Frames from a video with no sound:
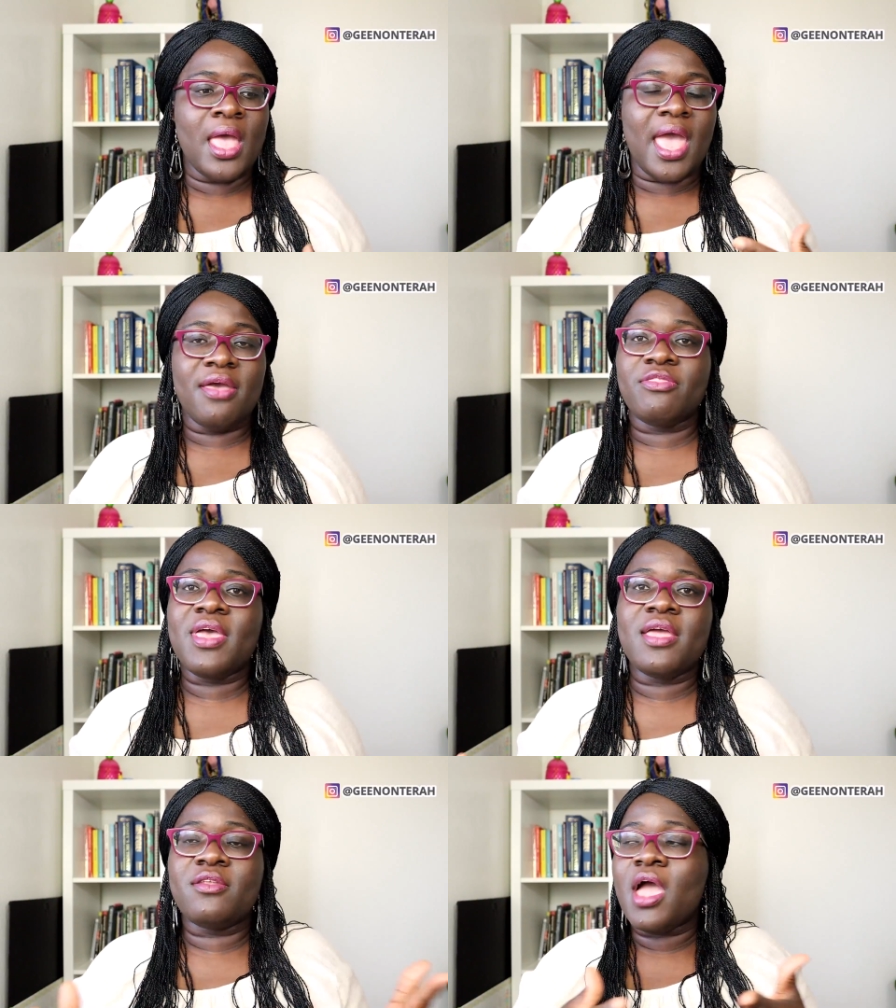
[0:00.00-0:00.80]
and
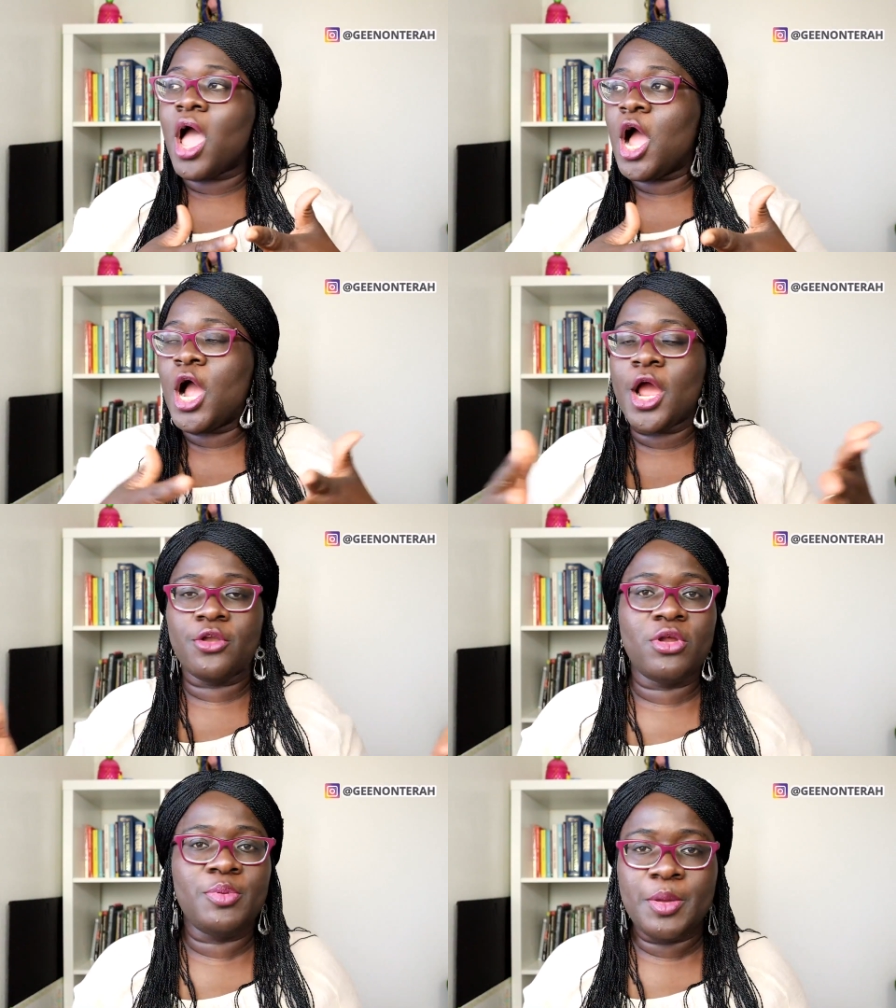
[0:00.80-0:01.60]
then a
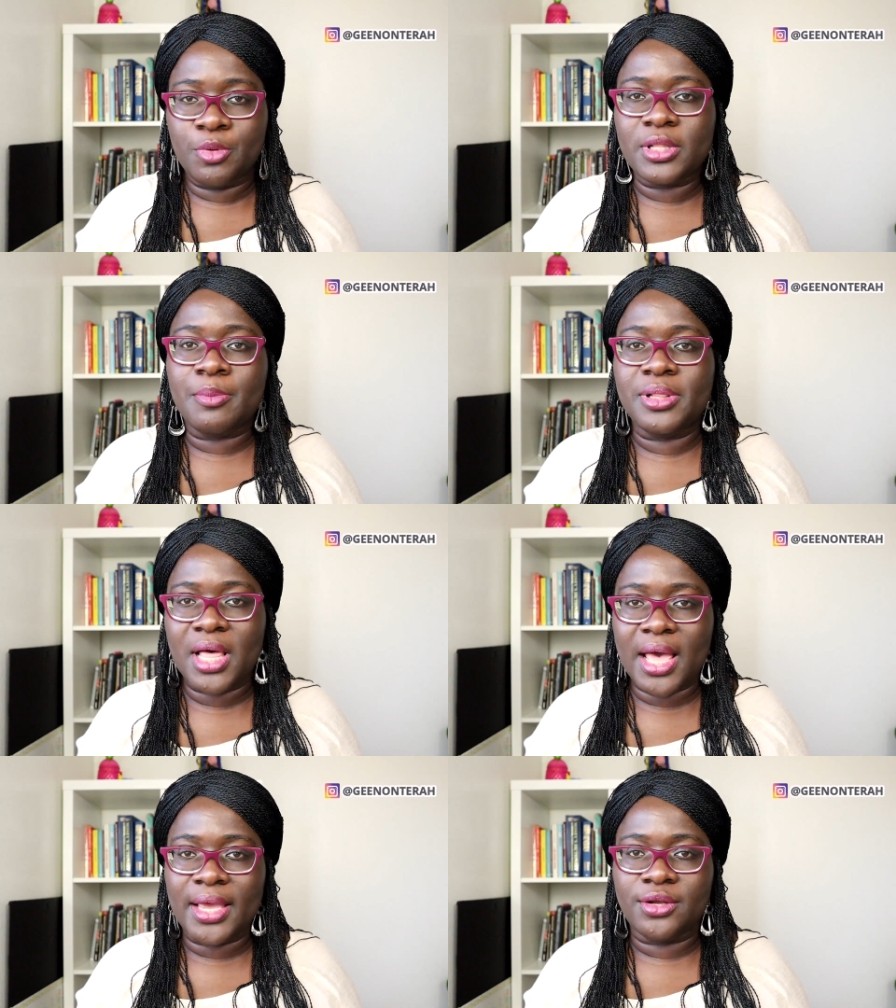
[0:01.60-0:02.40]
hundred people
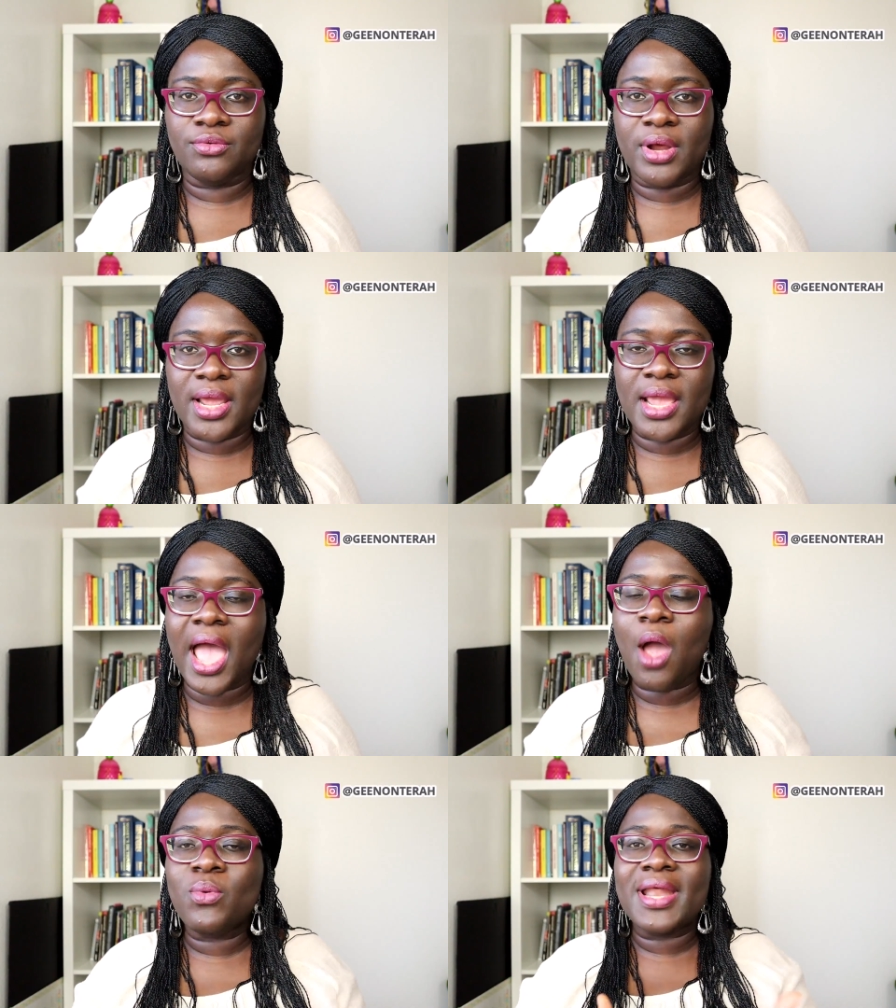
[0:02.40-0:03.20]
applied, right?
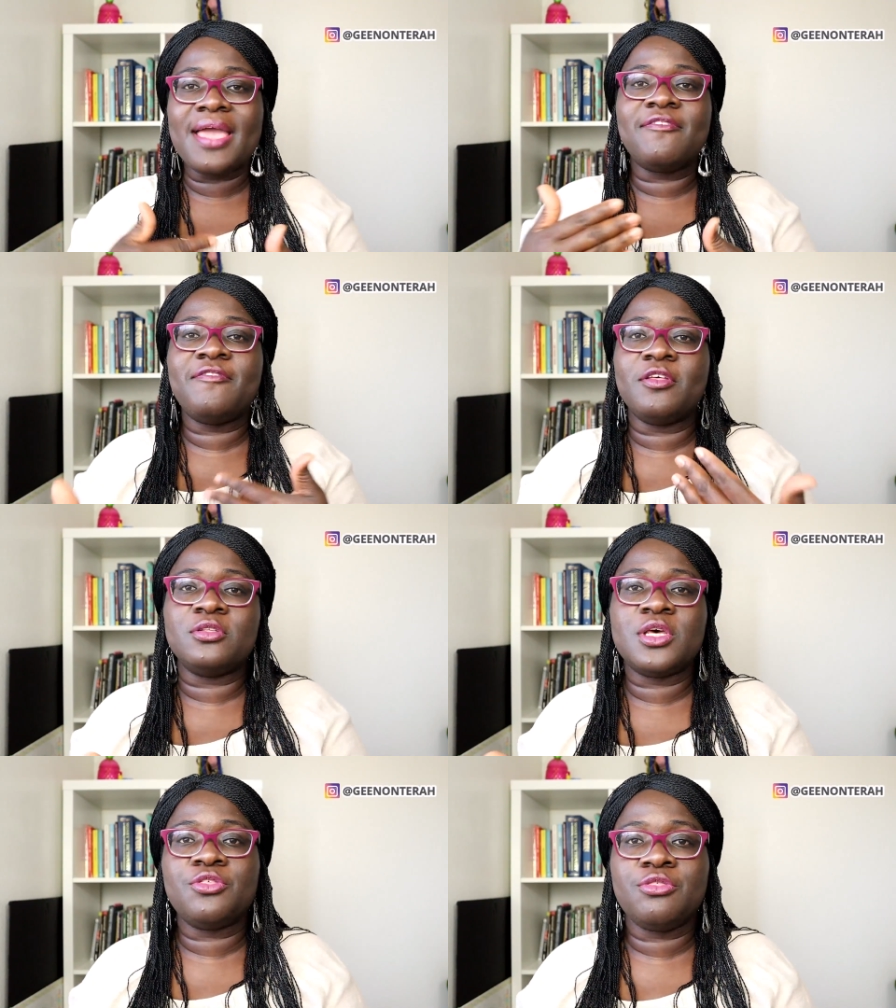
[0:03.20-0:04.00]
How would I
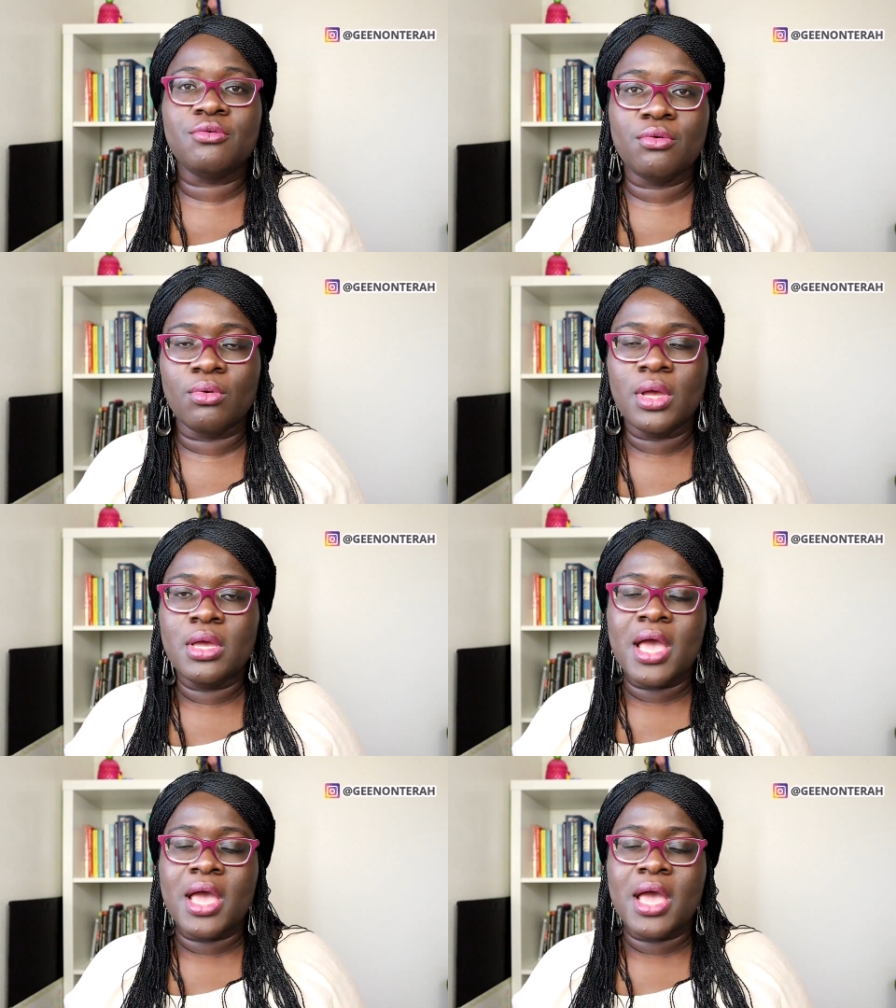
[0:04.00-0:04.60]
filter through?